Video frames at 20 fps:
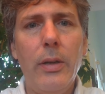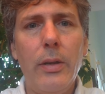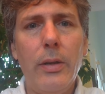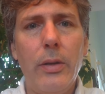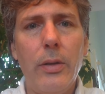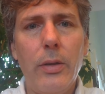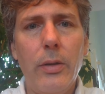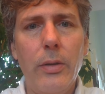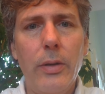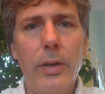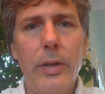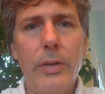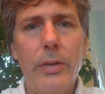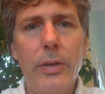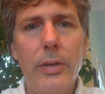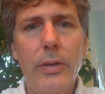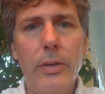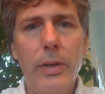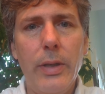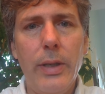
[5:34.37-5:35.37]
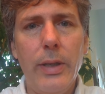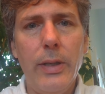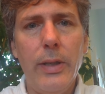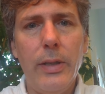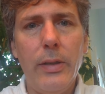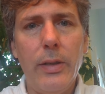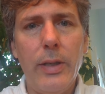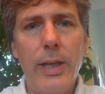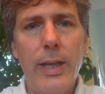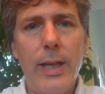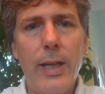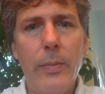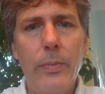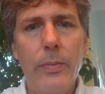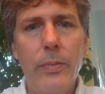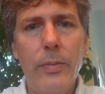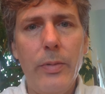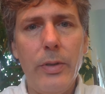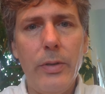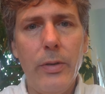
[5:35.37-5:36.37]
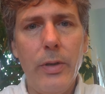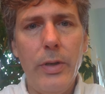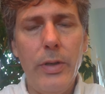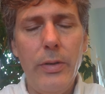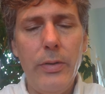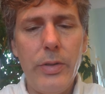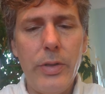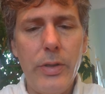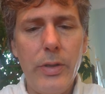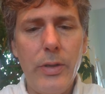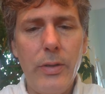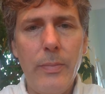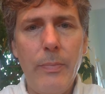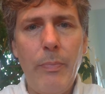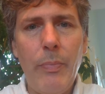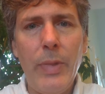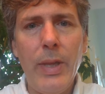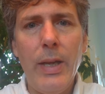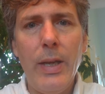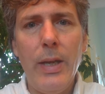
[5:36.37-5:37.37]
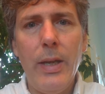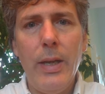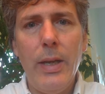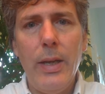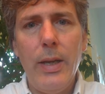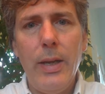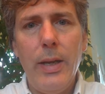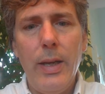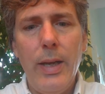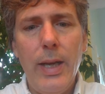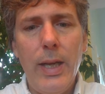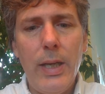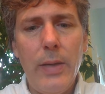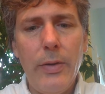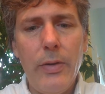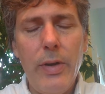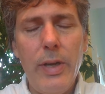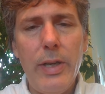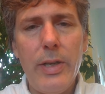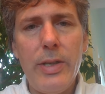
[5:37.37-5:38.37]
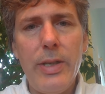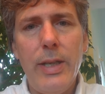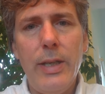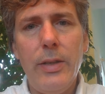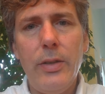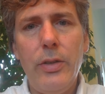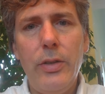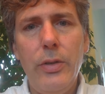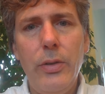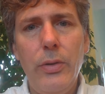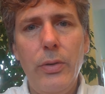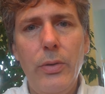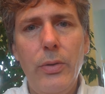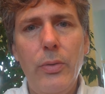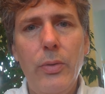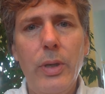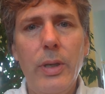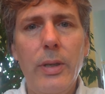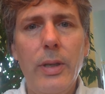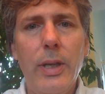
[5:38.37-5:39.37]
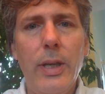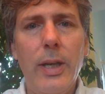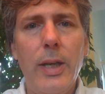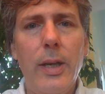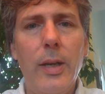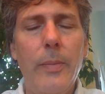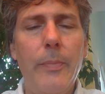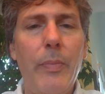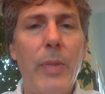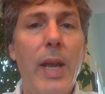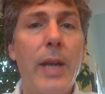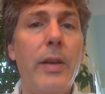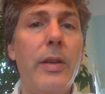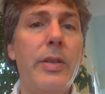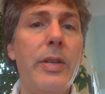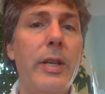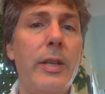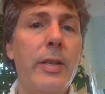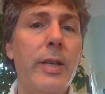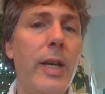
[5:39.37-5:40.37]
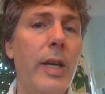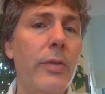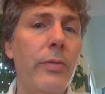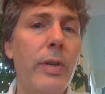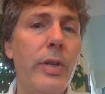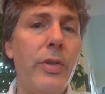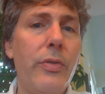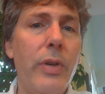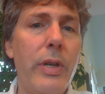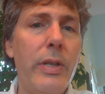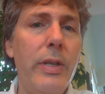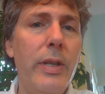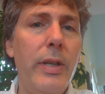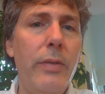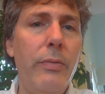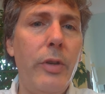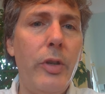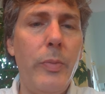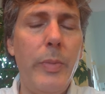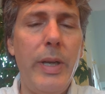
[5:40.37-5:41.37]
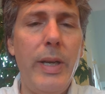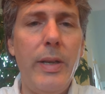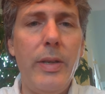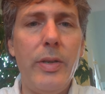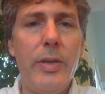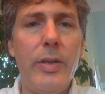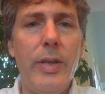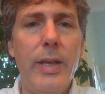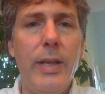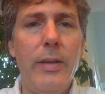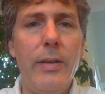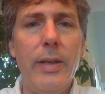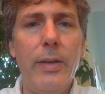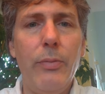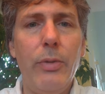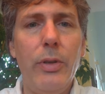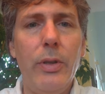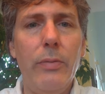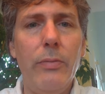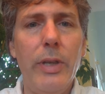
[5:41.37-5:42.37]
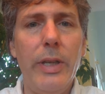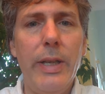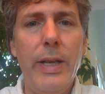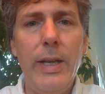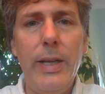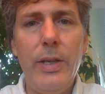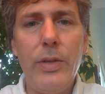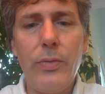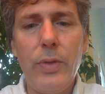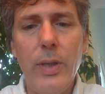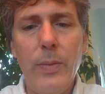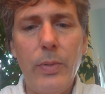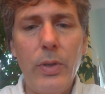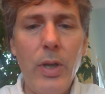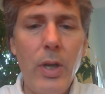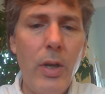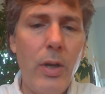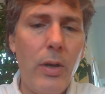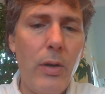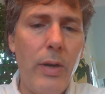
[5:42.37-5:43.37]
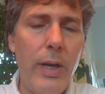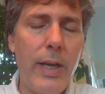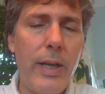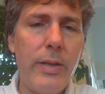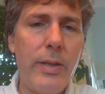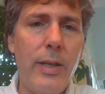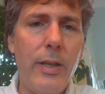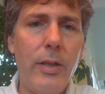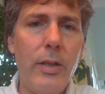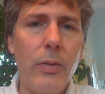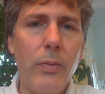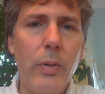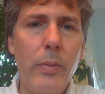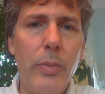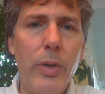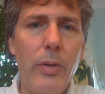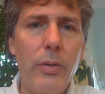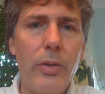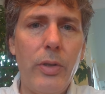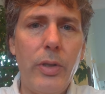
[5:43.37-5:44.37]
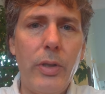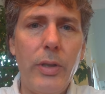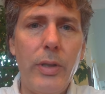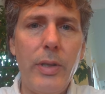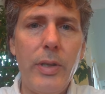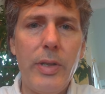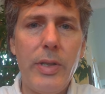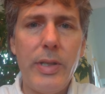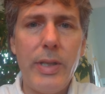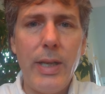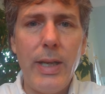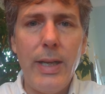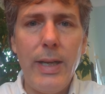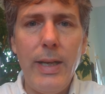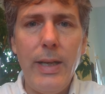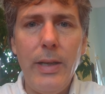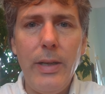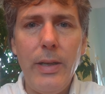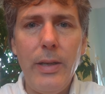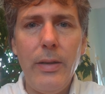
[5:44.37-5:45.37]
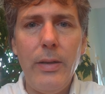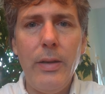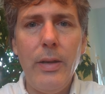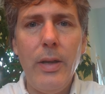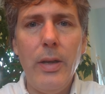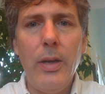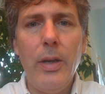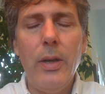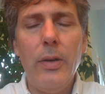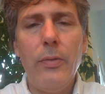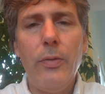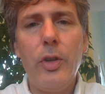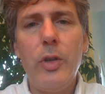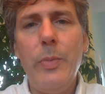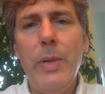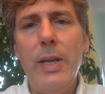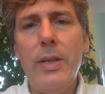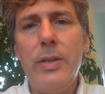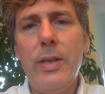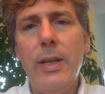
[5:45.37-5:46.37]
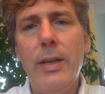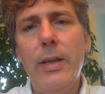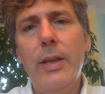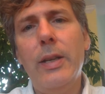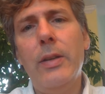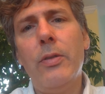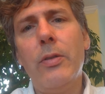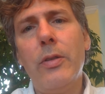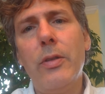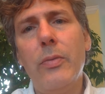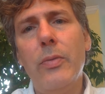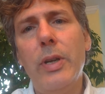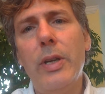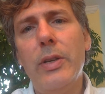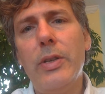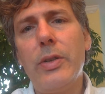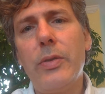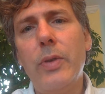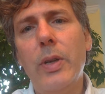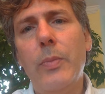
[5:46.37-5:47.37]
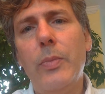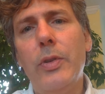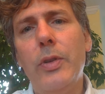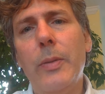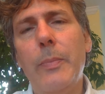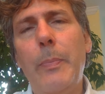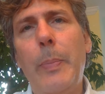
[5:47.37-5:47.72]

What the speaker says: current, tab current user. And I'm going to set it to, I could set it to unrestricted, which means that it will run any script, or I could set it to remote signed, which means that in order to run a script